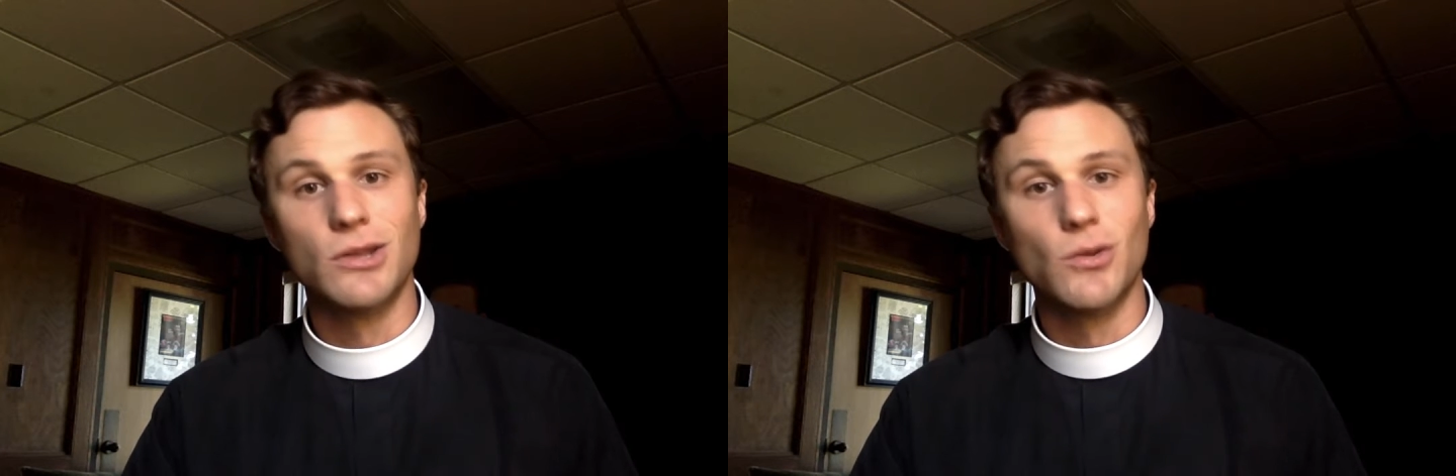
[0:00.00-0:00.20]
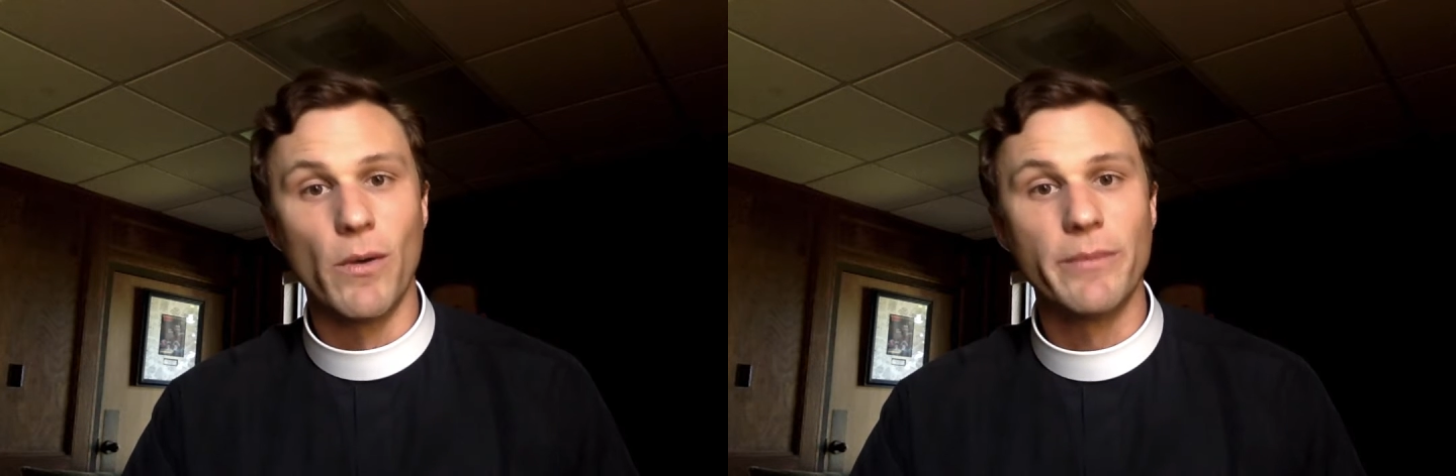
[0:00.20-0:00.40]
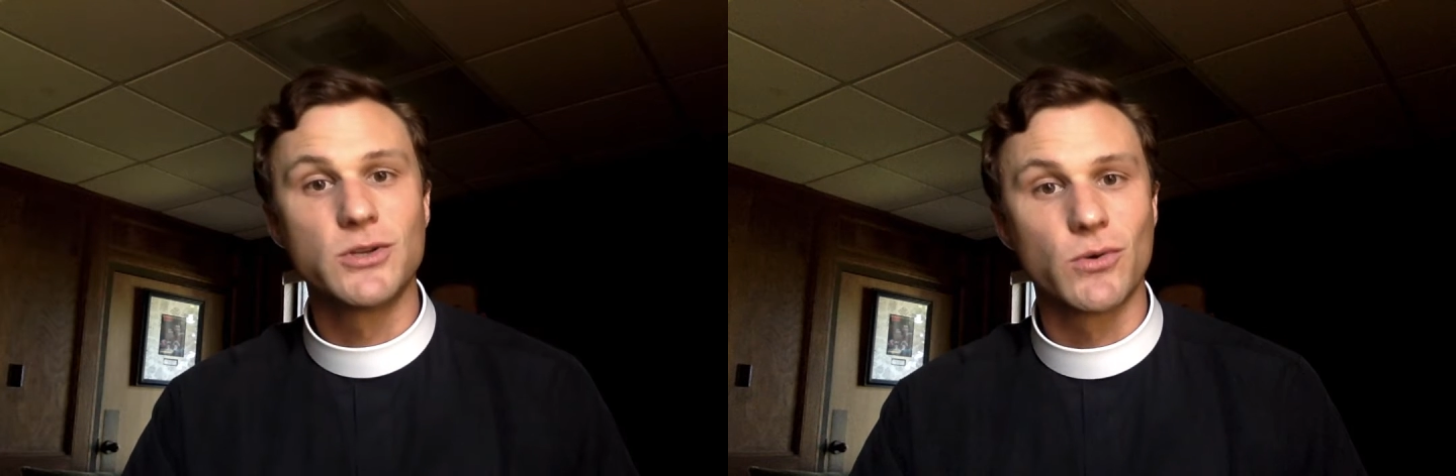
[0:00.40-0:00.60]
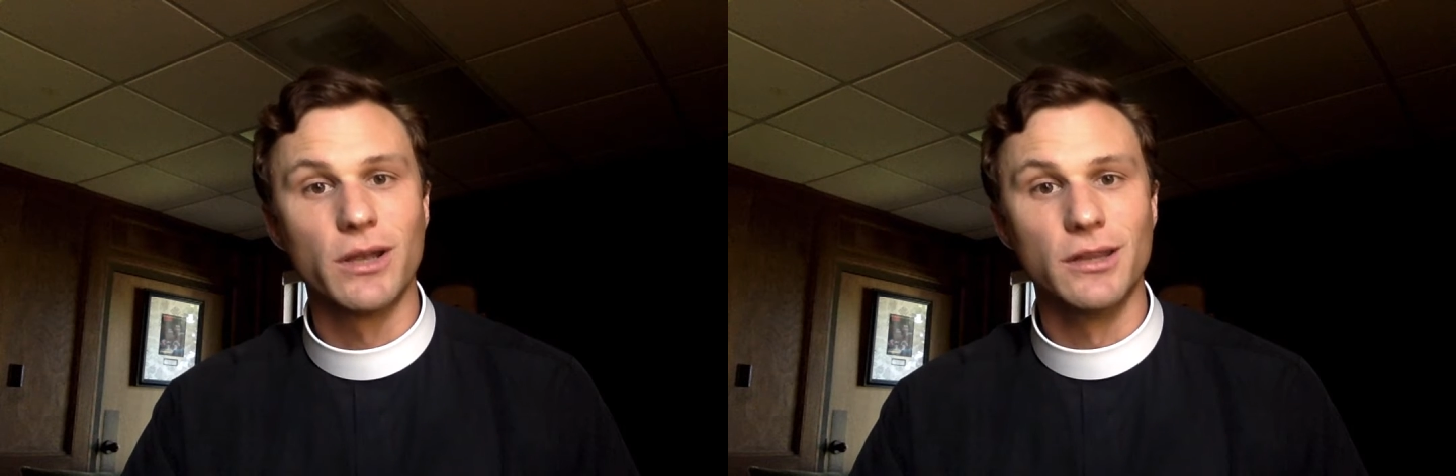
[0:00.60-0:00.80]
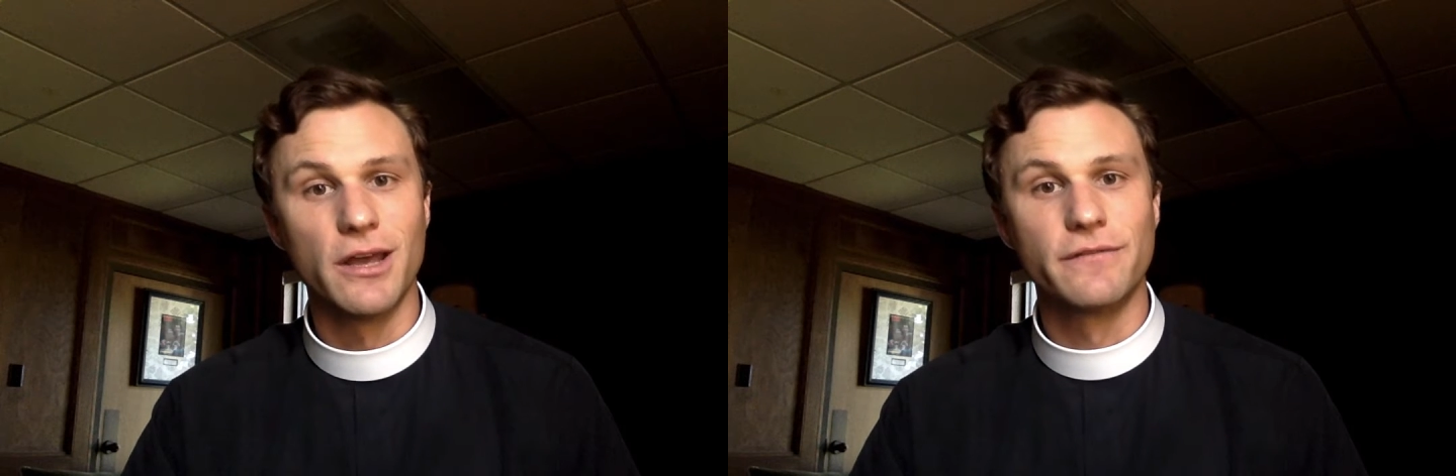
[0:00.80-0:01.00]
woman's
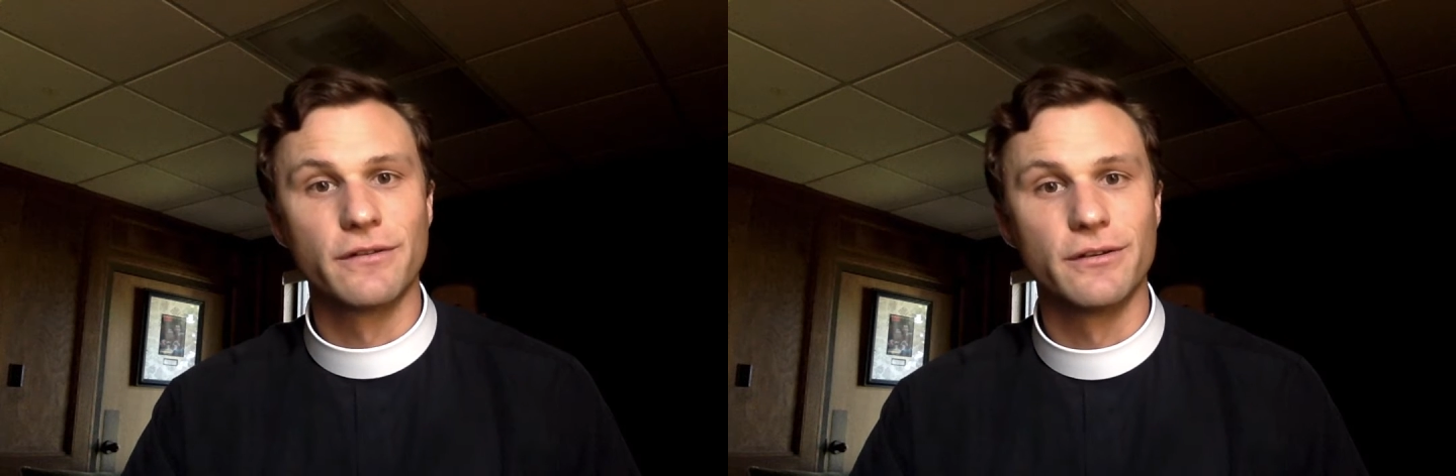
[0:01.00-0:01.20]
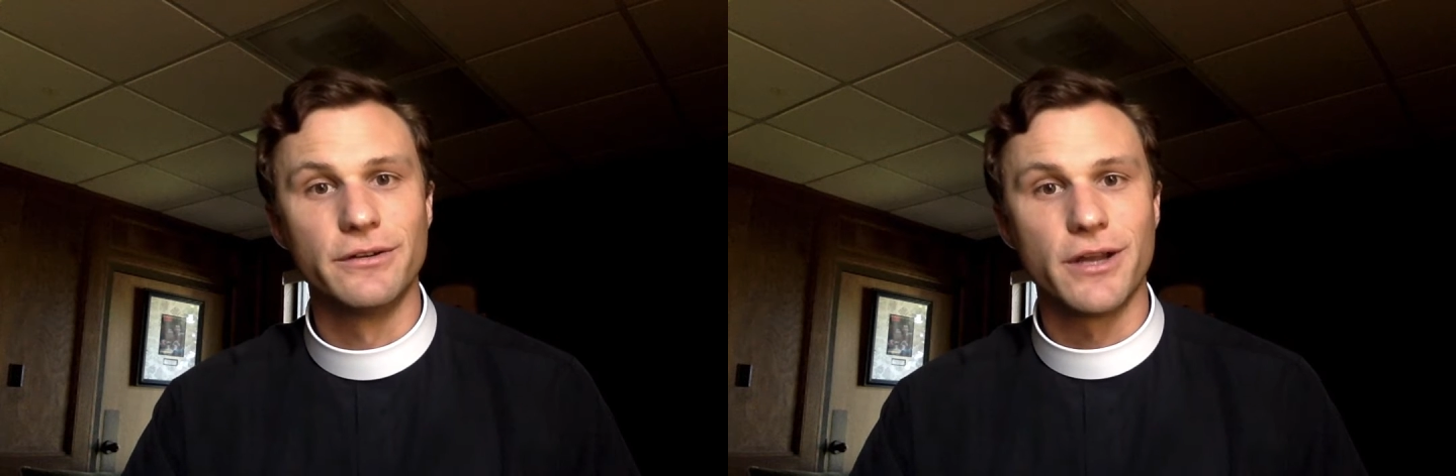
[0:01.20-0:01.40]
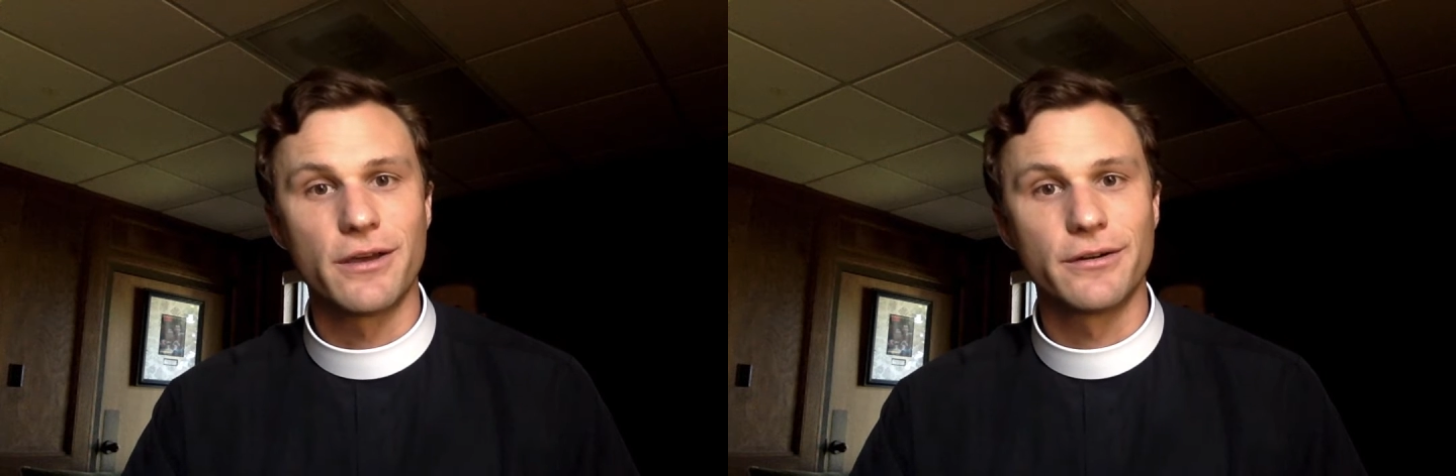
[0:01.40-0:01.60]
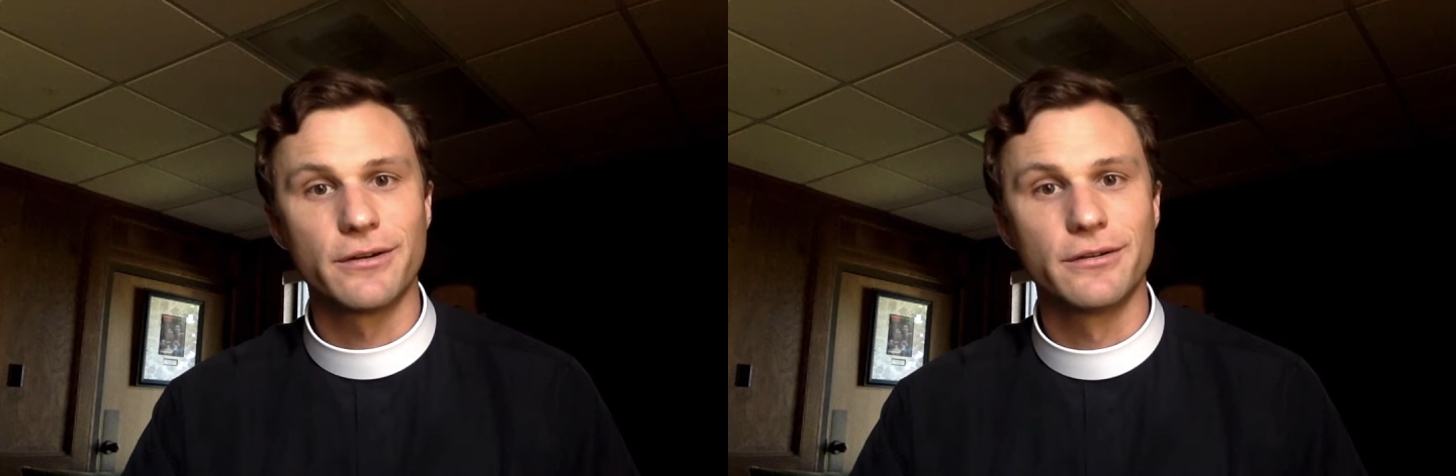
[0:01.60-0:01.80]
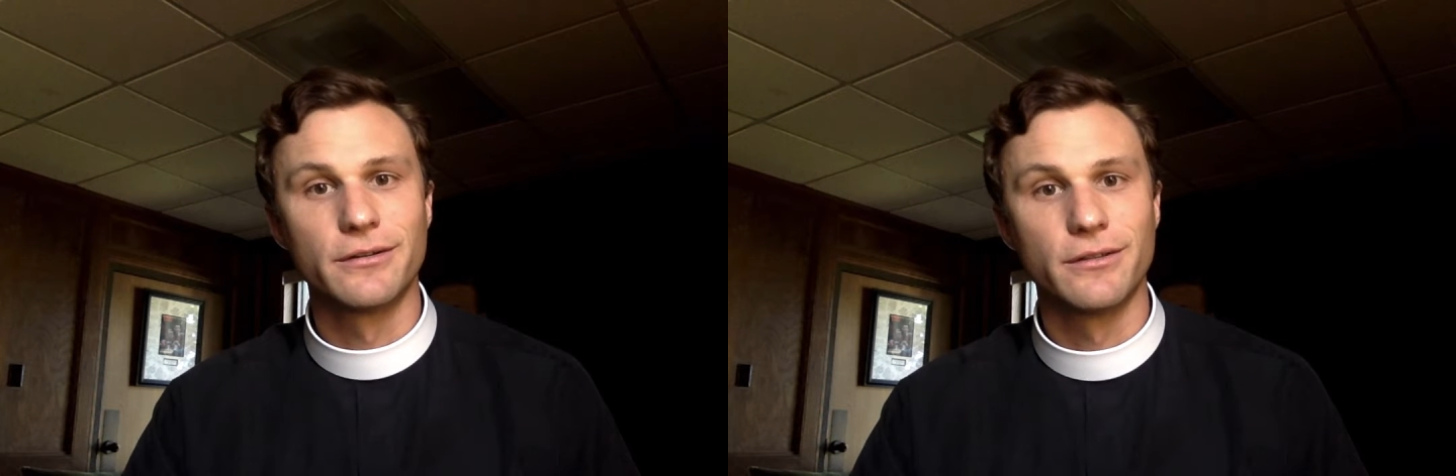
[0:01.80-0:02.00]
great love for her
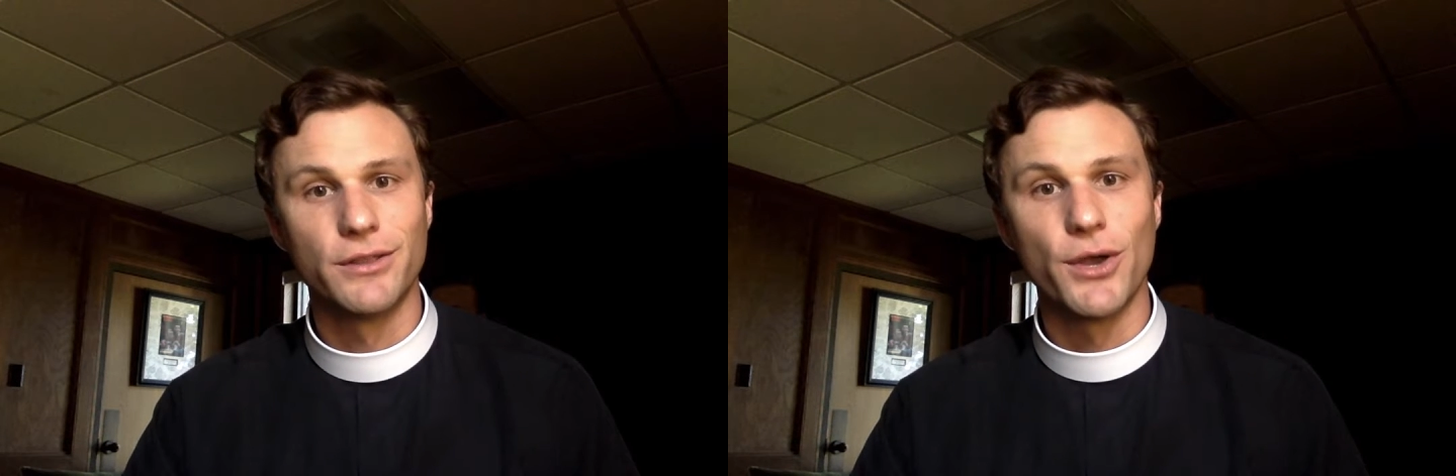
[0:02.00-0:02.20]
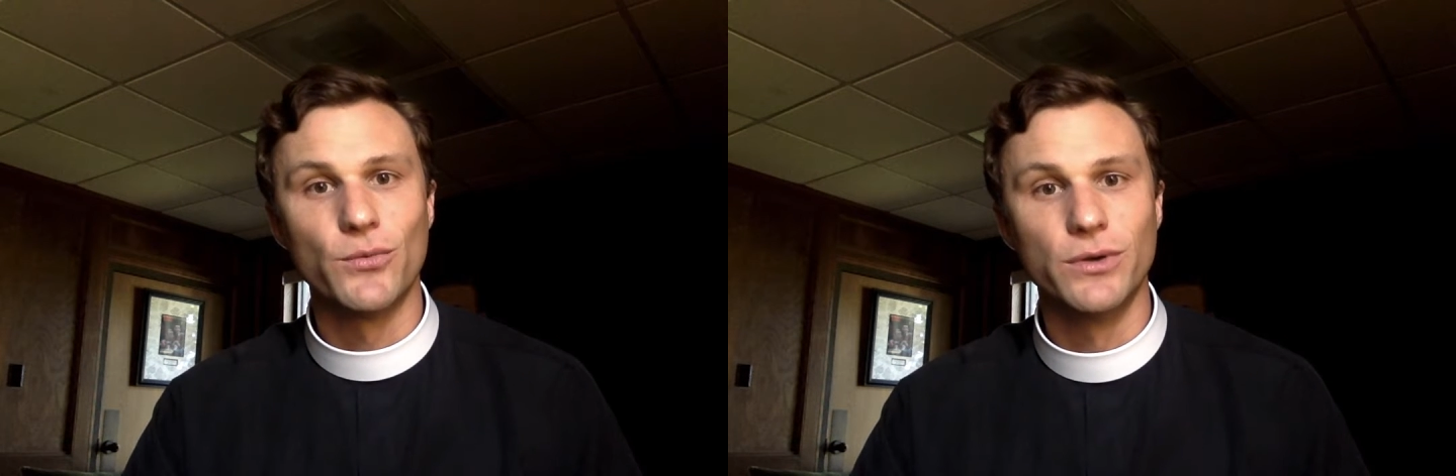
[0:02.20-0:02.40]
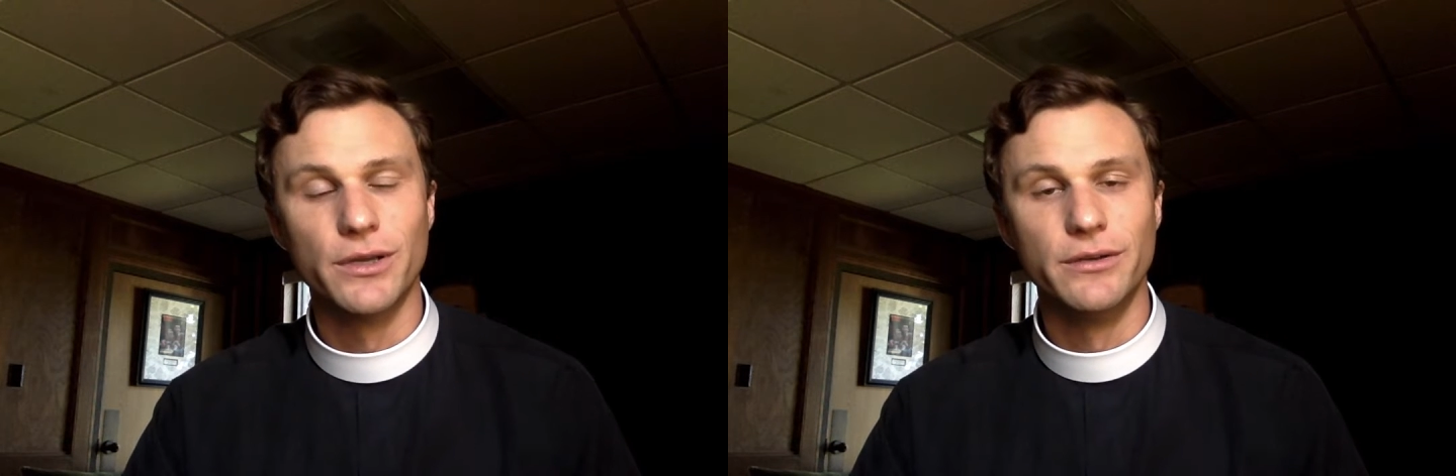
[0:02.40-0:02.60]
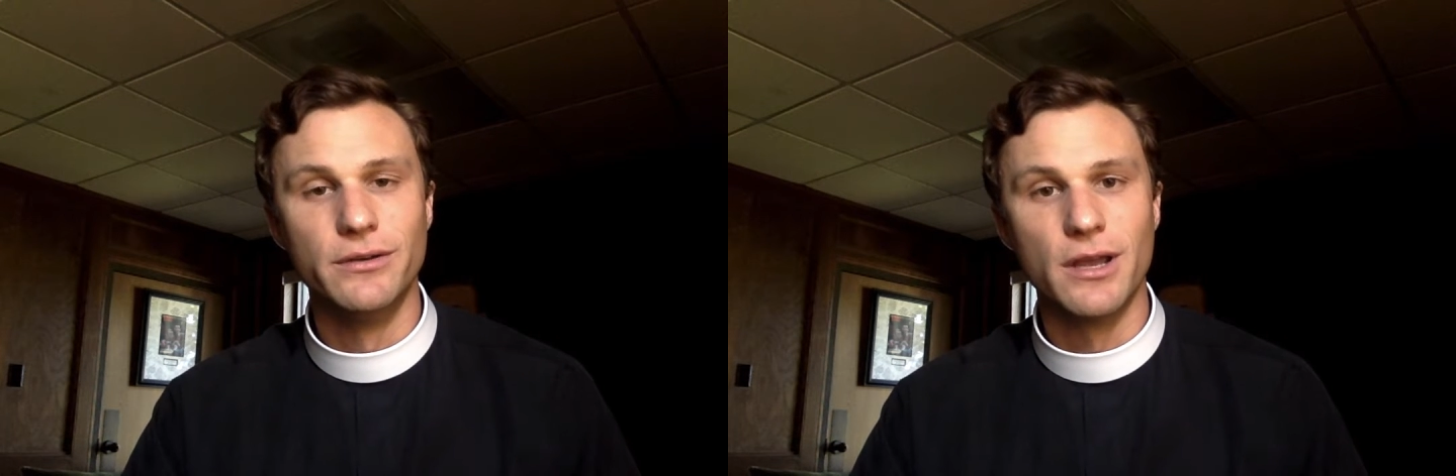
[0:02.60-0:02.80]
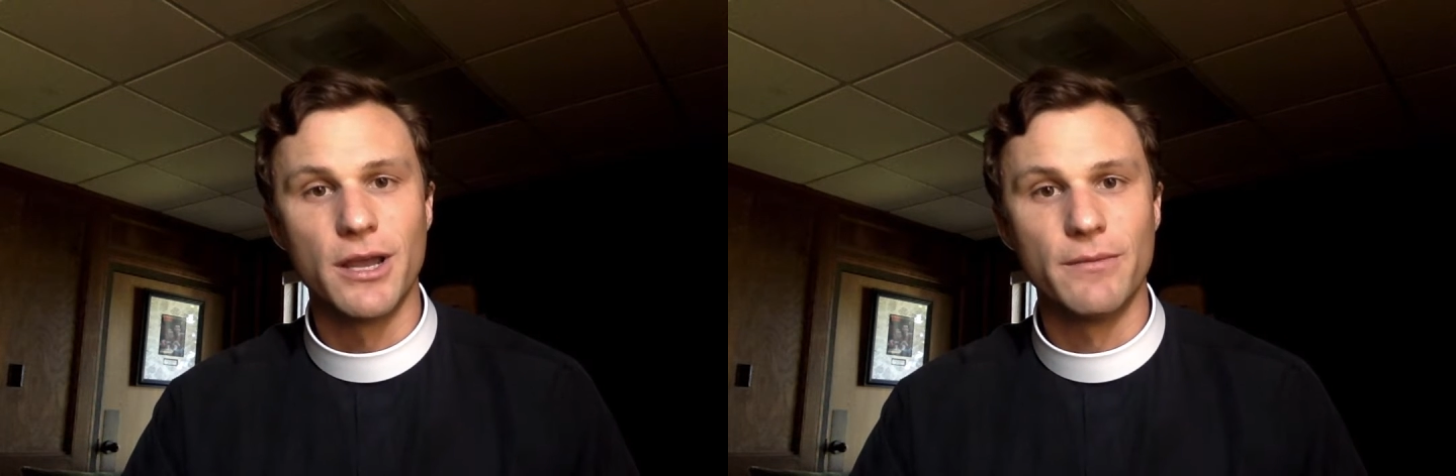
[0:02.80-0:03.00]
daughter that would